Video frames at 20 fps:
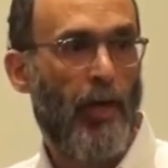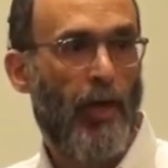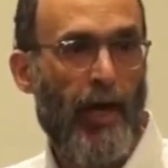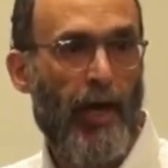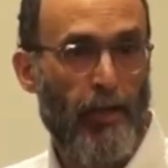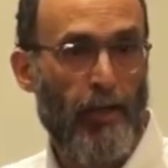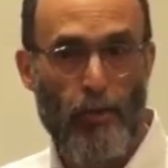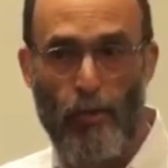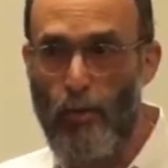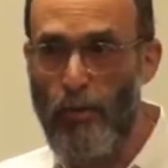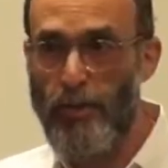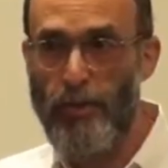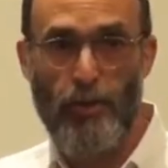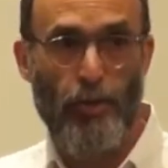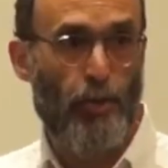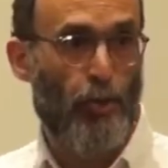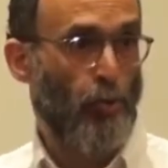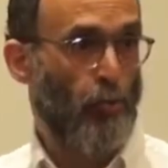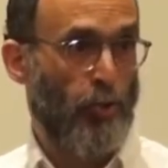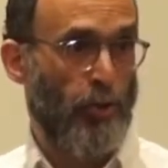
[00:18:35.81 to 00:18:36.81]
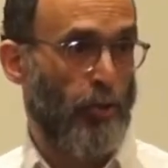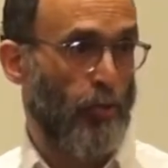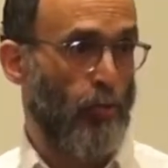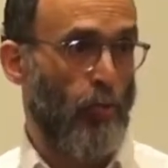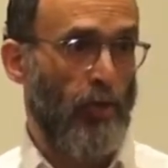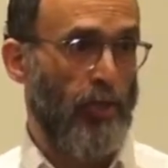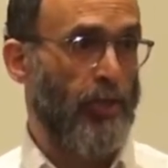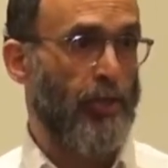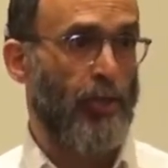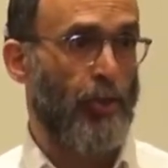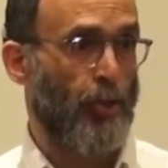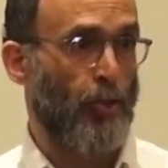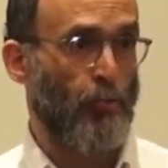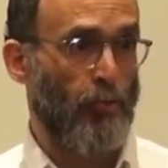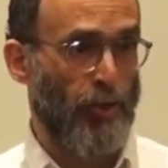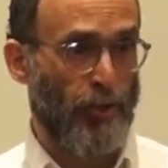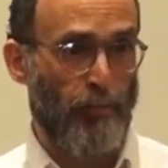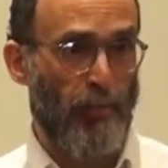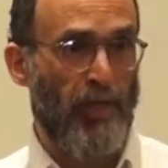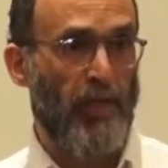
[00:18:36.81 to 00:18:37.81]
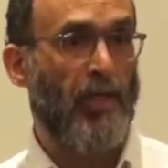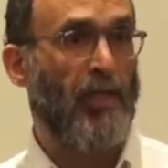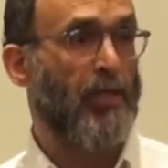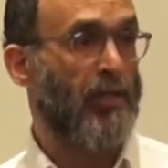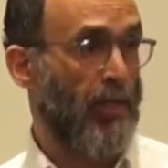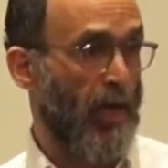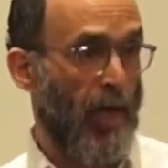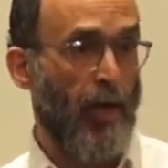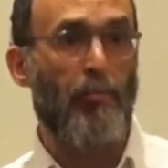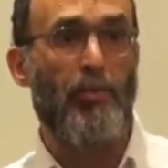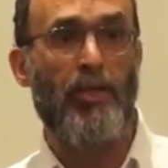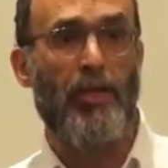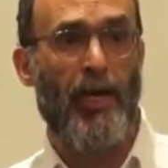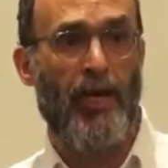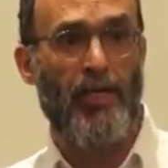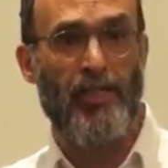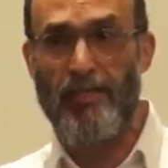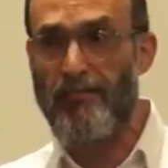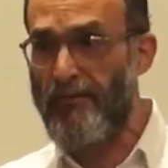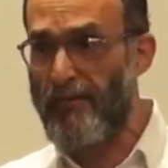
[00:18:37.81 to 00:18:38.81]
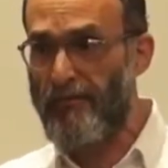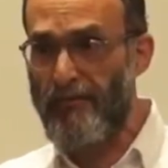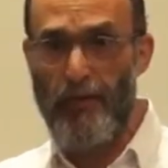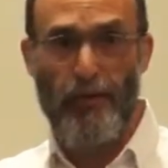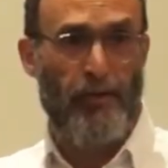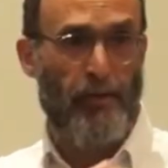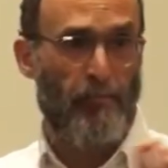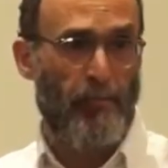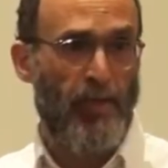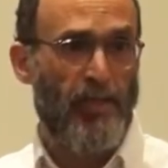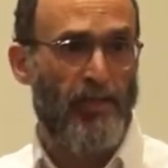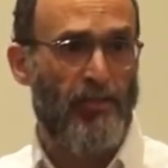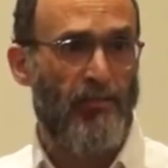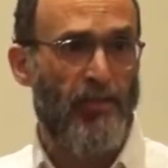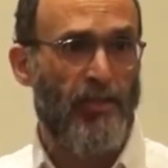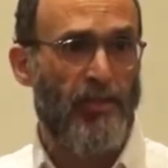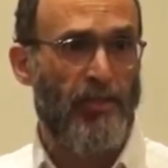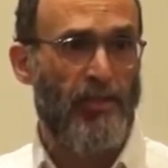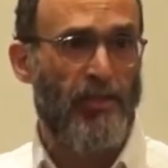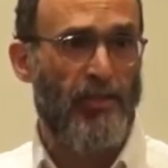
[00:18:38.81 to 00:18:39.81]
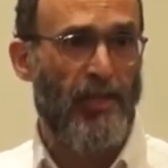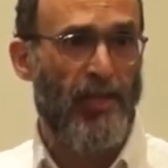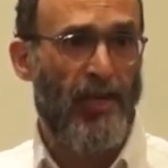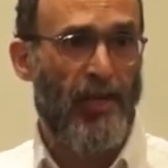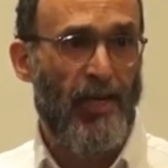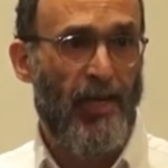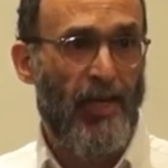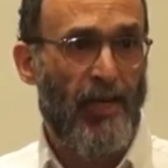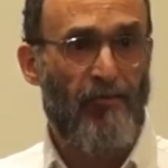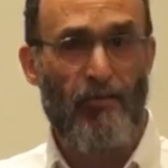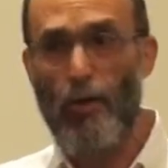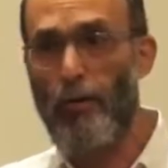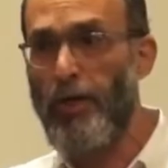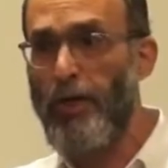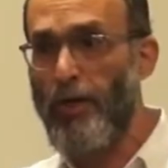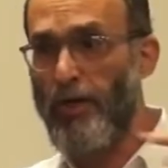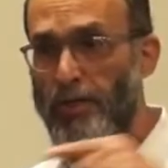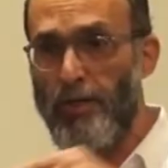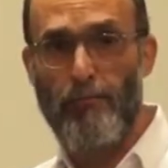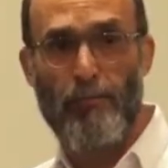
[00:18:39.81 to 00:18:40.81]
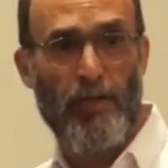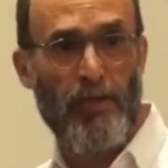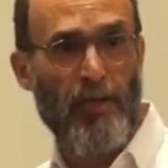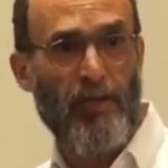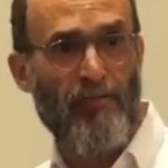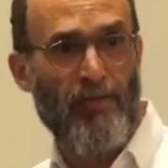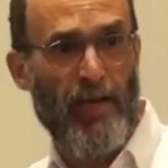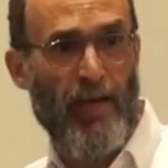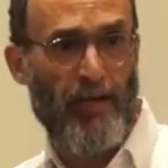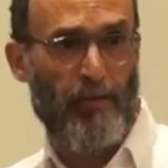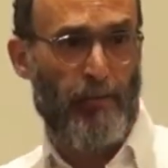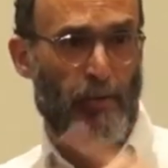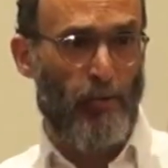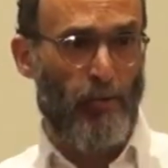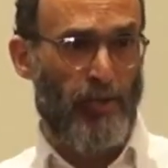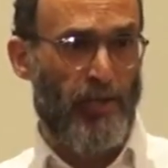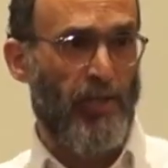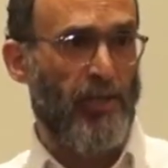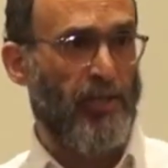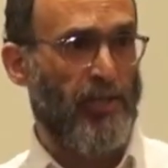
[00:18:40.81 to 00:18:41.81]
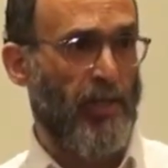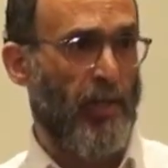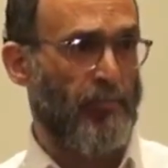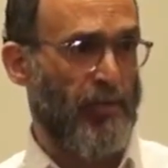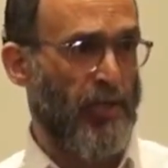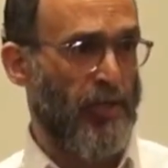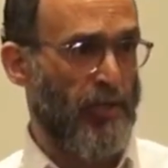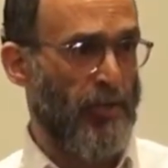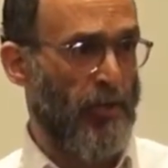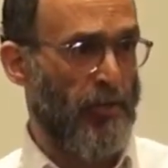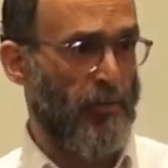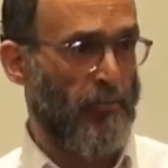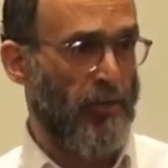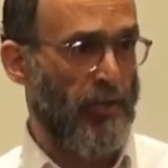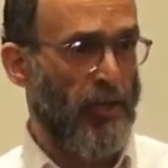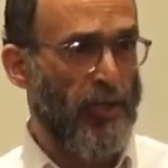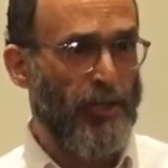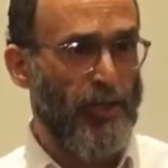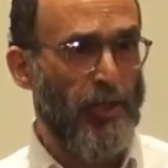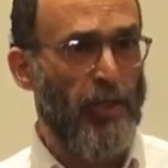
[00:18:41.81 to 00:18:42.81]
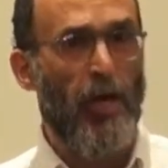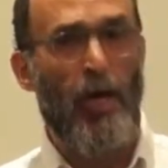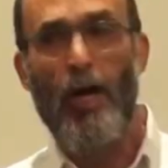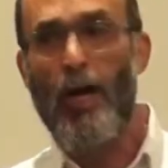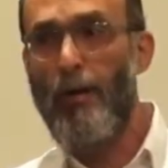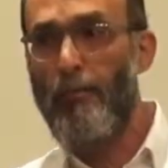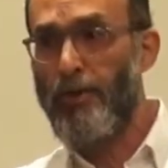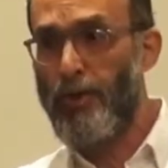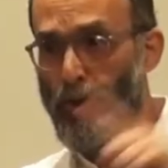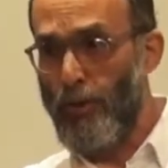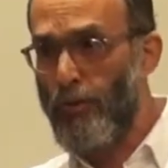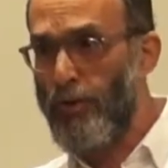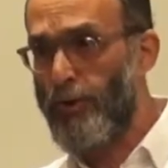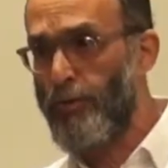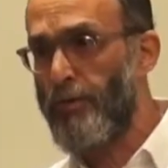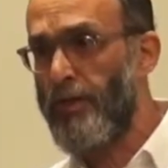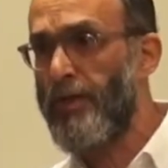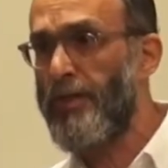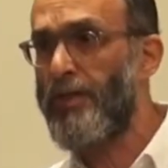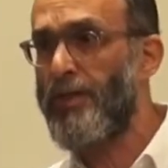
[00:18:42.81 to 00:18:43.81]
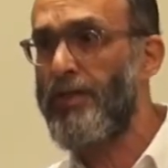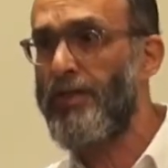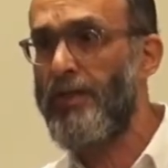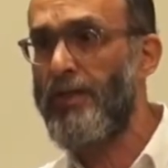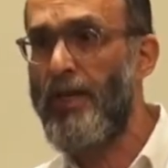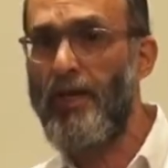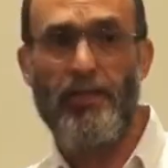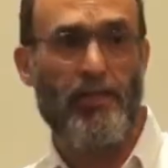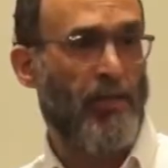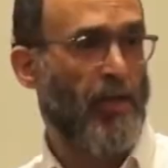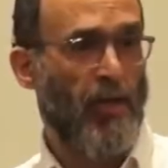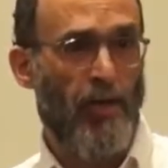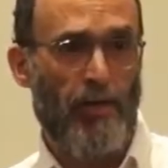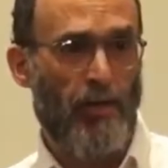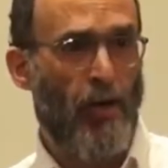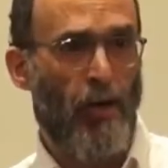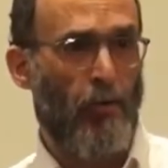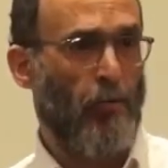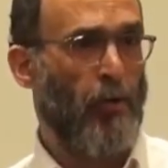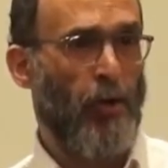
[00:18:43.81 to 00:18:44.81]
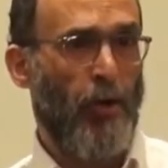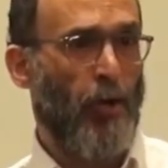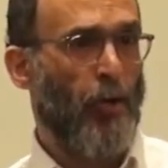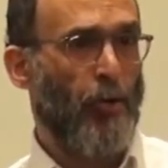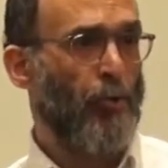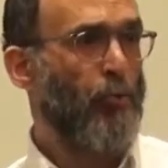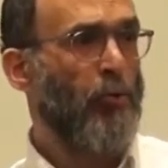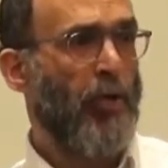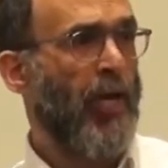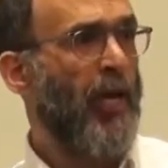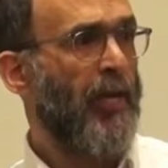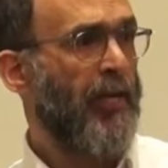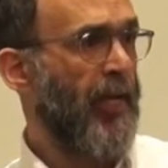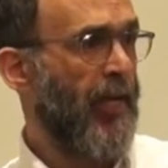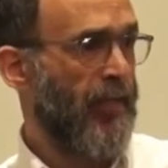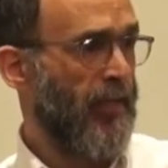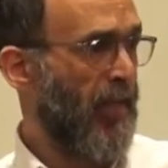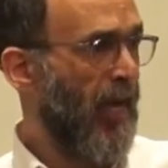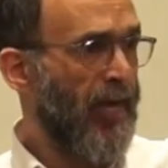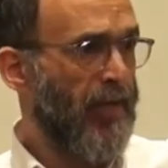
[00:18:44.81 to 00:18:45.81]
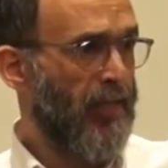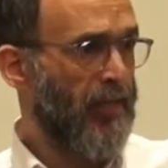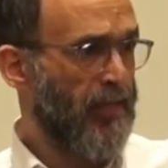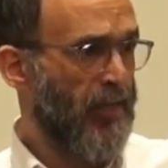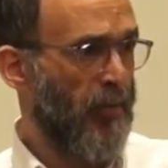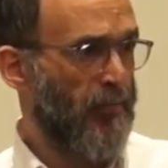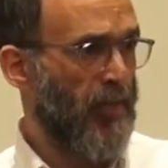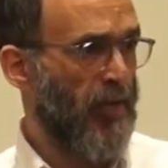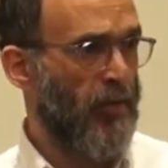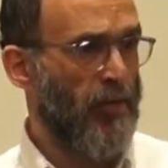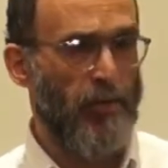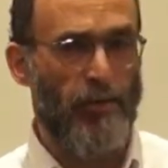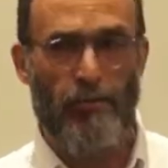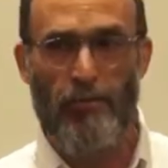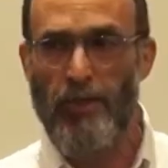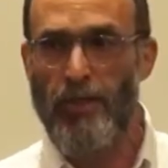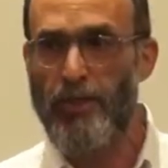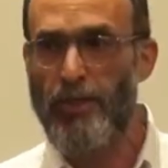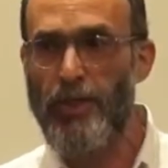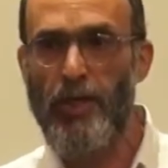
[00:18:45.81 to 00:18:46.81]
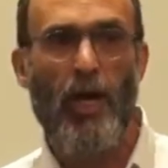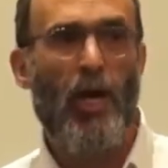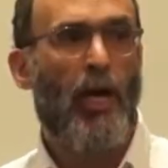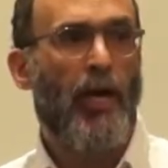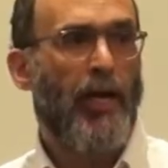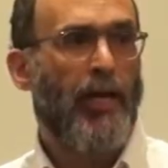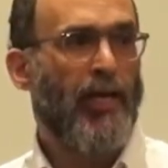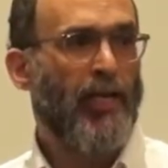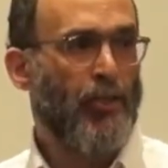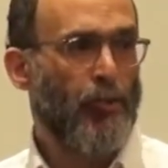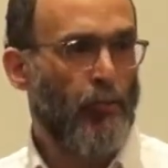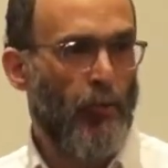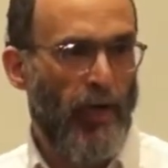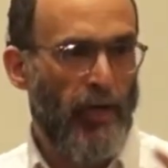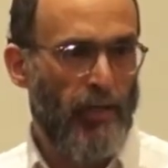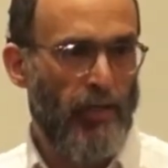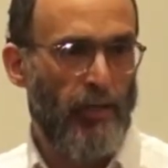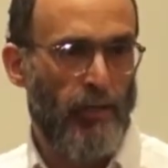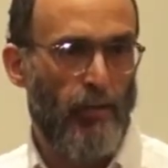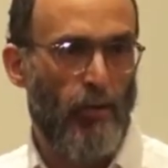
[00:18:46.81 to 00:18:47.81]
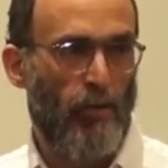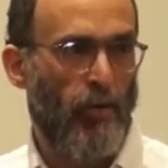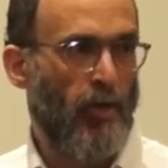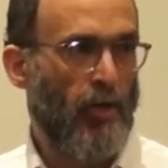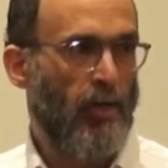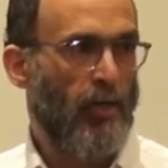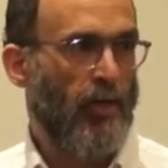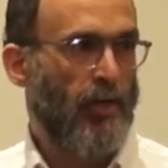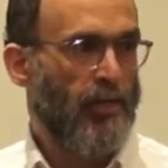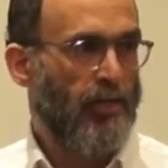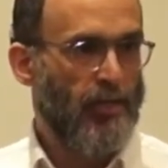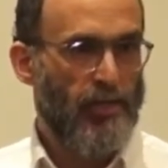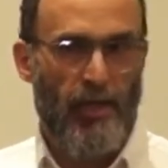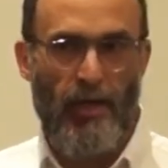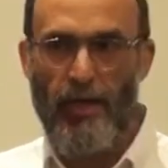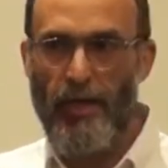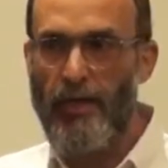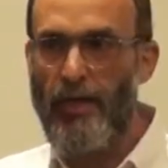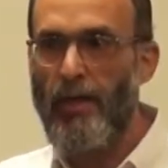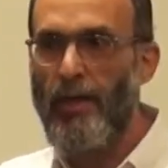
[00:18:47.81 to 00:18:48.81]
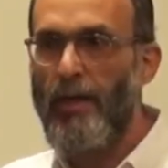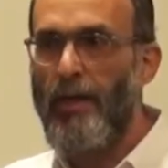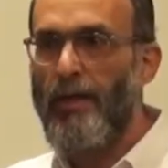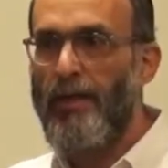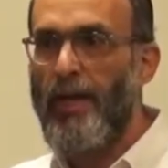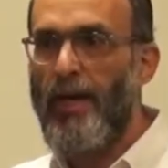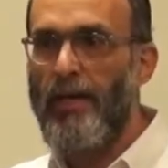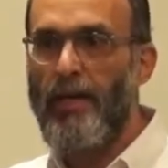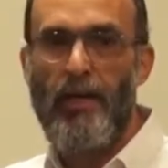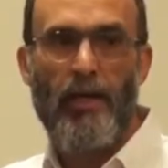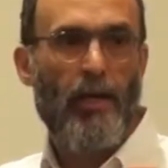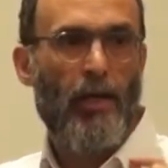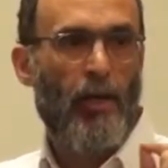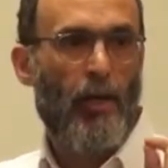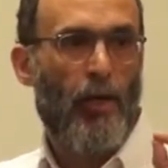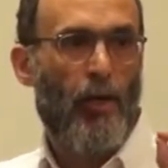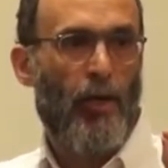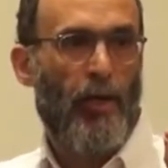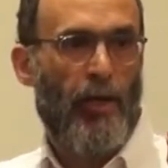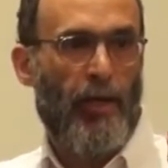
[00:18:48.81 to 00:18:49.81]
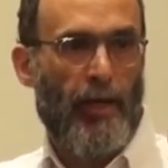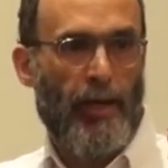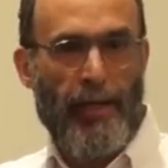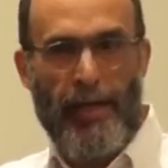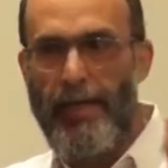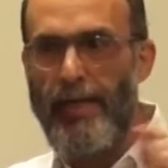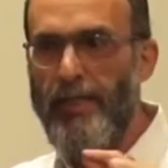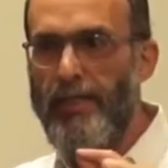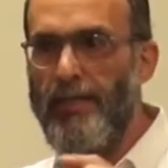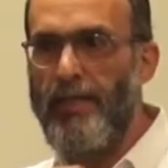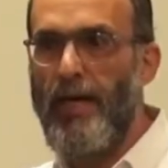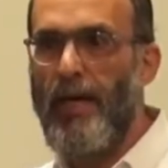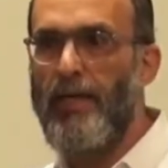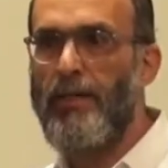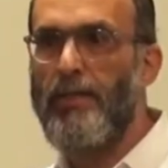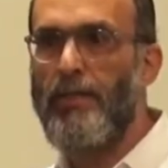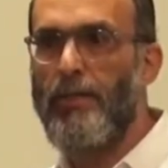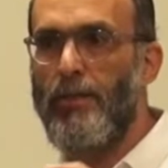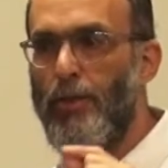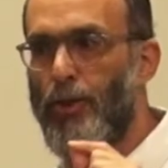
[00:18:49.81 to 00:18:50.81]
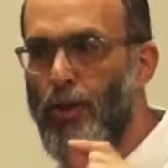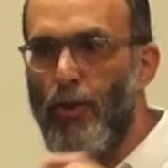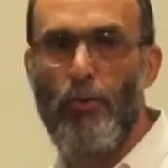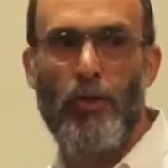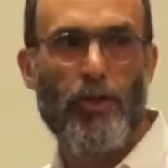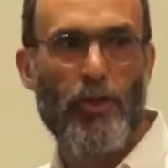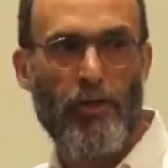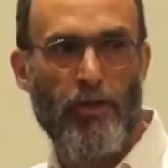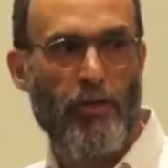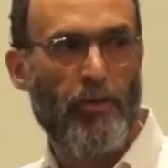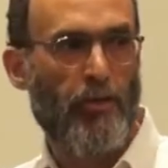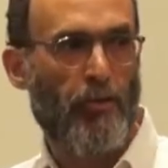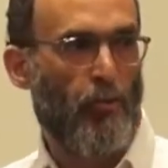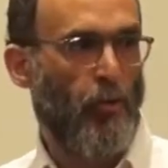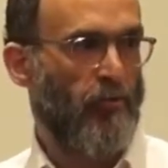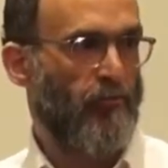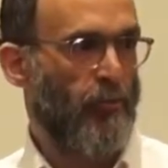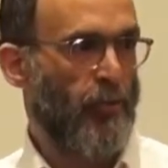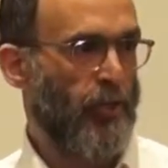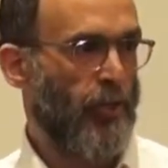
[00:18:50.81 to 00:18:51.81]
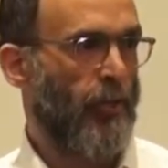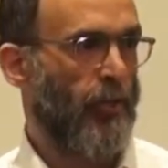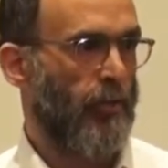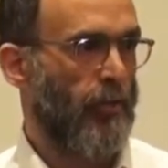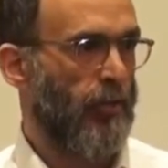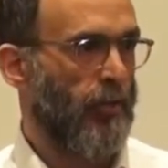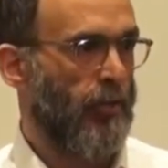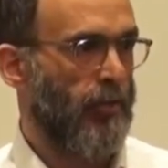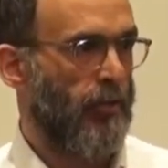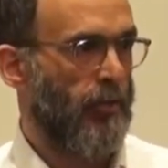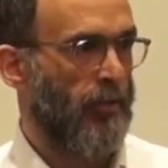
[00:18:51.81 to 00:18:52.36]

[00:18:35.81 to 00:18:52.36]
And according to Jewish law, he's Jewish, meaning he's obligated to fulfill the mitzvahs, even though he doesn't believe that because he accepted another religion. But Jewish religion says, no, you can't not allow to accept that other religion. Israeli law said that he's not Jewish under the law of return.